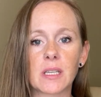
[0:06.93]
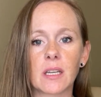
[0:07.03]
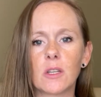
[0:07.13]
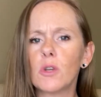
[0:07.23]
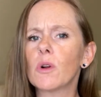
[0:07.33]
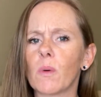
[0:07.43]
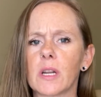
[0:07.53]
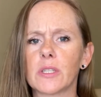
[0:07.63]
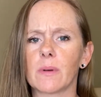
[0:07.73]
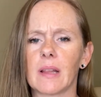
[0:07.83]
in, you don't want
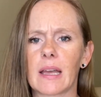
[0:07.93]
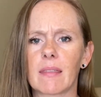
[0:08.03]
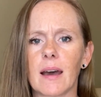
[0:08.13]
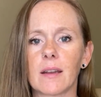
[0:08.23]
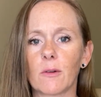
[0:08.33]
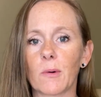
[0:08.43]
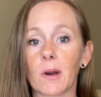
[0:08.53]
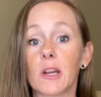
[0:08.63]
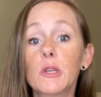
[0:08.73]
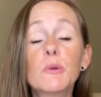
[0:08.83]
to do it like that,
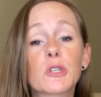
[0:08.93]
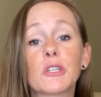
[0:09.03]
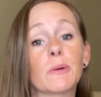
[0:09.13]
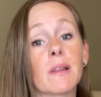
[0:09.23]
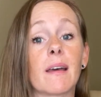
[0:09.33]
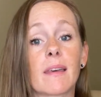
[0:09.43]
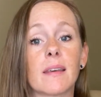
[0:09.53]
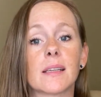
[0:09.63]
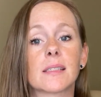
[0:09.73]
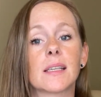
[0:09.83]
or you should do it like
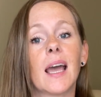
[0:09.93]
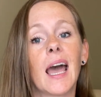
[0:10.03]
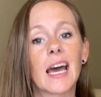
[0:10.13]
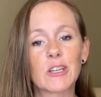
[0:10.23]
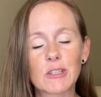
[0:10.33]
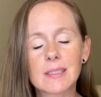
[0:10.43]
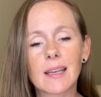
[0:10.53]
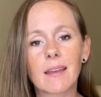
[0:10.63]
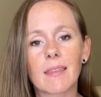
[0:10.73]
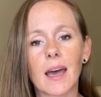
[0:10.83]
this. And just
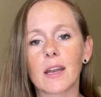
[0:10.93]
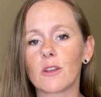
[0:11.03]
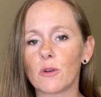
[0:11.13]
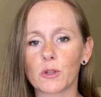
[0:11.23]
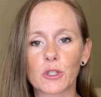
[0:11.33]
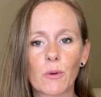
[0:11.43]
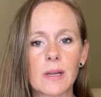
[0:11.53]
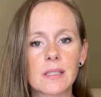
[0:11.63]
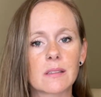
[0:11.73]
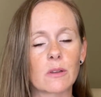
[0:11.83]
like that, your
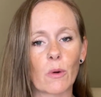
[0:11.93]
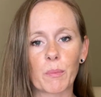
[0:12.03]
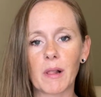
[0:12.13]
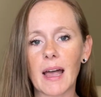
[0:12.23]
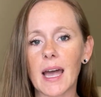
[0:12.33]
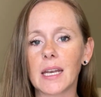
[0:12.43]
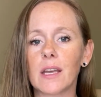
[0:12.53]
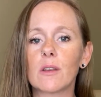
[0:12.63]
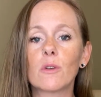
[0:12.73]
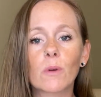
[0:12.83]
choice, your plan,
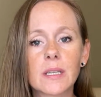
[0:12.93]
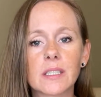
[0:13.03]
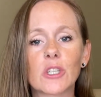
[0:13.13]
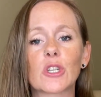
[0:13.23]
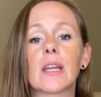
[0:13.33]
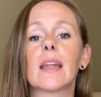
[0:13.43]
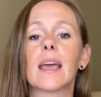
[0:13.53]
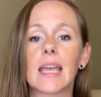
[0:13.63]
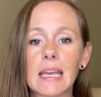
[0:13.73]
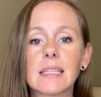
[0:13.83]
your decision,
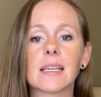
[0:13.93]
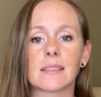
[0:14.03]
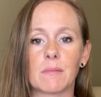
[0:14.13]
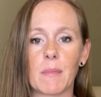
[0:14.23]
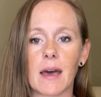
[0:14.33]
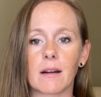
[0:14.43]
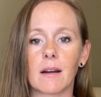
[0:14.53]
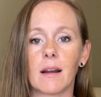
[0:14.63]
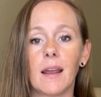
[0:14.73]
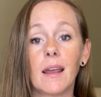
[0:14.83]
it doesn't matter.
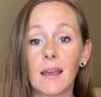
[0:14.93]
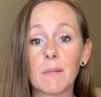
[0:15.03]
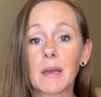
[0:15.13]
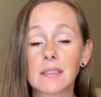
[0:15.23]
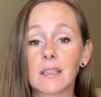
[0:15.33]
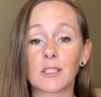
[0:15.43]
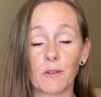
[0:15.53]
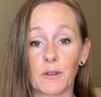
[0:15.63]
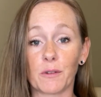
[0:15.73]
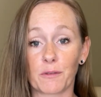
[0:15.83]
It makes sense you
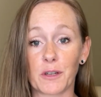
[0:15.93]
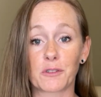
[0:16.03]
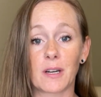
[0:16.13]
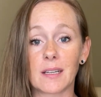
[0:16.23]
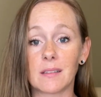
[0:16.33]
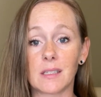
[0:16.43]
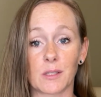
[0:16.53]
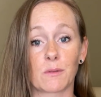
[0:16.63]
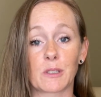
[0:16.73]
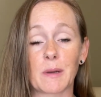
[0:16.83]
feel frustrated,
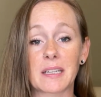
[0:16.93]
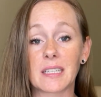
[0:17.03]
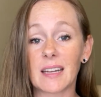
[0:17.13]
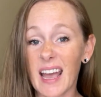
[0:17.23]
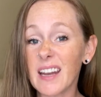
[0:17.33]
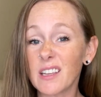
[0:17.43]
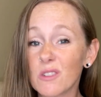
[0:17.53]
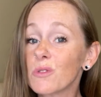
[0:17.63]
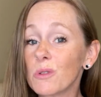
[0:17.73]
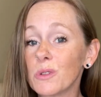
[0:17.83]
disrespected, and
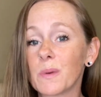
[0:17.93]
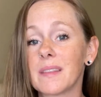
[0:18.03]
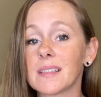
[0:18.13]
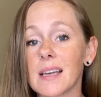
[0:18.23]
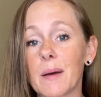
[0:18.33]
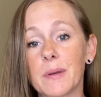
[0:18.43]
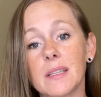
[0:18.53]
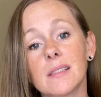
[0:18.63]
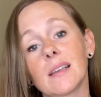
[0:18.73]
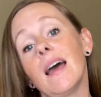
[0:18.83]
controlled when this
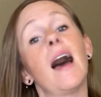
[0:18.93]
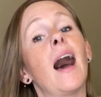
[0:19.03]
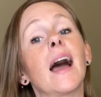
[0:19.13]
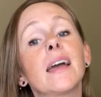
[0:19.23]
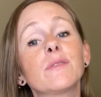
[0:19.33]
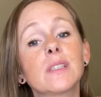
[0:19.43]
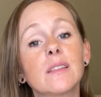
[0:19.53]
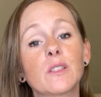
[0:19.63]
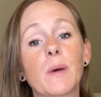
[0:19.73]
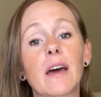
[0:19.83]
happens. I have seen
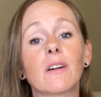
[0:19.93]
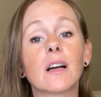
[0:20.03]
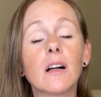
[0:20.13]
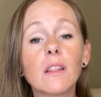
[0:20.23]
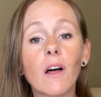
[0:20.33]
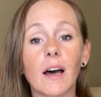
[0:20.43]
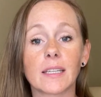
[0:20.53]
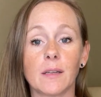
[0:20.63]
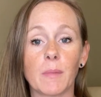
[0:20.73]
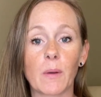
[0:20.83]
this pattern a lot
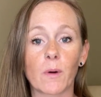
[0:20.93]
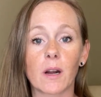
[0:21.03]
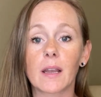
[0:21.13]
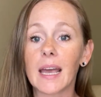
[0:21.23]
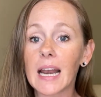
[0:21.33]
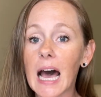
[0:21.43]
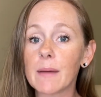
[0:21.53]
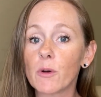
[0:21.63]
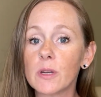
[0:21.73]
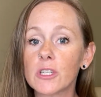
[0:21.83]
in my work, and I'm
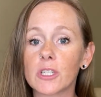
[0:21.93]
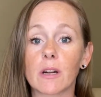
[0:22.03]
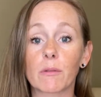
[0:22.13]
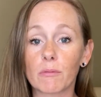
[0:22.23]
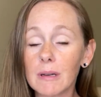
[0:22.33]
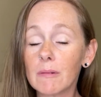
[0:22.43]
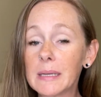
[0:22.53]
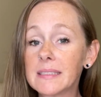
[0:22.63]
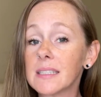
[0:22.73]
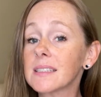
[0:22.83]
going to share 3
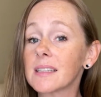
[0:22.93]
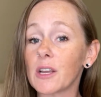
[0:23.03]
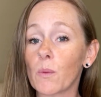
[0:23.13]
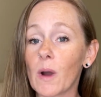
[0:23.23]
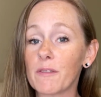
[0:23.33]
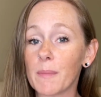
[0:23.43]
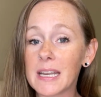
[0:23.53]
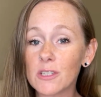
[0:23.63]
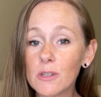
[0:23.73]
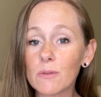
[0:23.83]
reasons that your wife
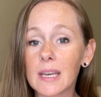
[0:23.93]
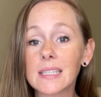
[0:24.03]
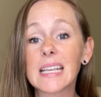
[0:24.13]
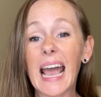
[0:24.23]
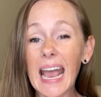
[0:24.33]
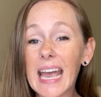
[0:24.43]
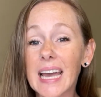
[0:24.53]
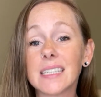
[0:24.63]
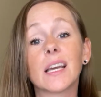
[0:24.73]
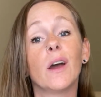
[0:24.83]
might do this
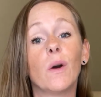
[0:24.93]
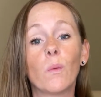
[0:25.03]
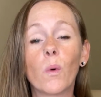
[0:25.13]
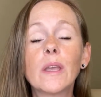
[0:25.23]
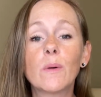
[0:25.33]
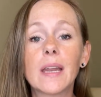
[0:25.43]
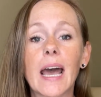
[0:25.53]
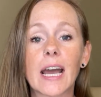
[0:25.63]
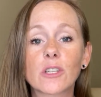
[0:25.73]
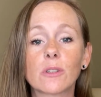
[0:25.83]
and what you can
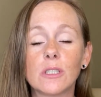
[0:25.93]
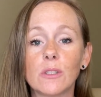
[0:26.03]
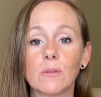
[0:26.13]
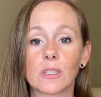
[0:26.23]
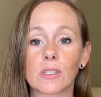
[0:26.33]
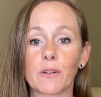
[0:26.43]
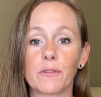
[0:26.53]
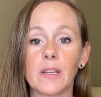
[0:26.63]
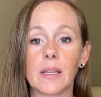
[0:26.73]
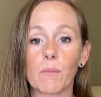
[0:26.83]
actually do to start
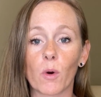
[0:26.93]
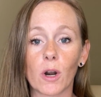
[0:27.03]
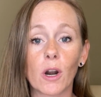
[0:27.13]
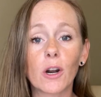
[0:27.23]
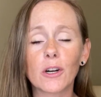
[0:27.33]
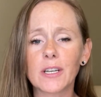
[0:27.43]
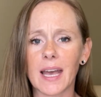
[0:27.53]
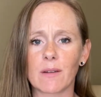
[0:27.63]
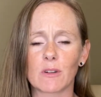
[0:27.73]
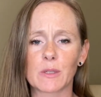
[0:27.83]
feeling more heard
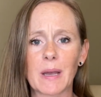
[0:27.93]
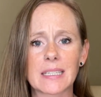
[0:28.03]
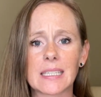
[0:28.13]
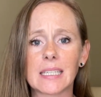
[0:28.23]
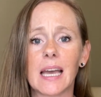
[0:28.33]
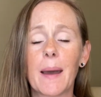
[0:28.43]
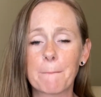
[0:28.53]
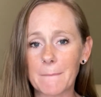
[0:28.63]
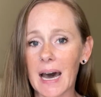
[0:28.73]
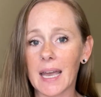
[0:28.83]
and respected
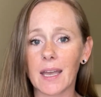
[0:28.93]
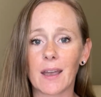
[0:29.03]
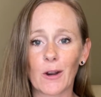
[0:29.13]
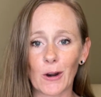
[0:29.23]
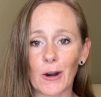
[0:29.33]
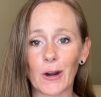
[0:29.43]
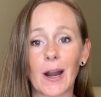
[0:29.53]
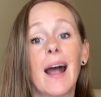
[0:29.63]
by her.